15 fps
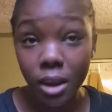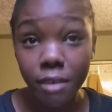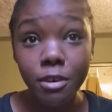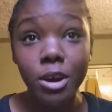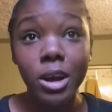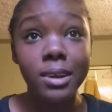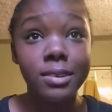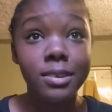If
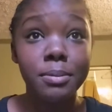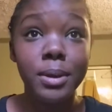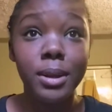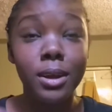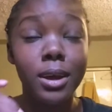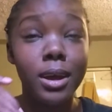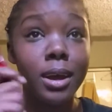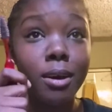you guys see me
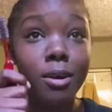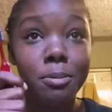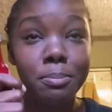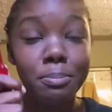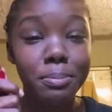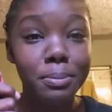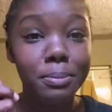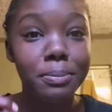looking up,
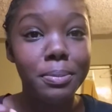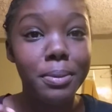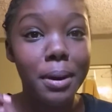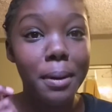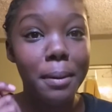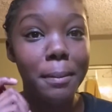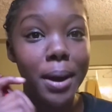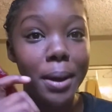
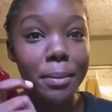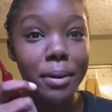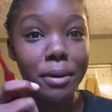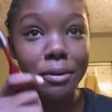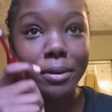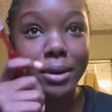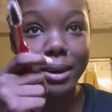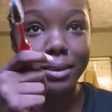my
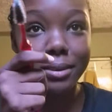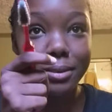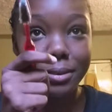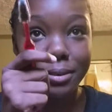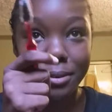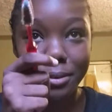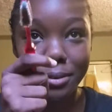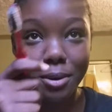mirror
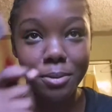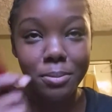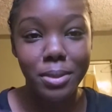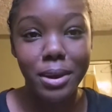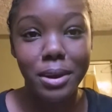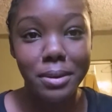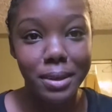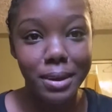is up there.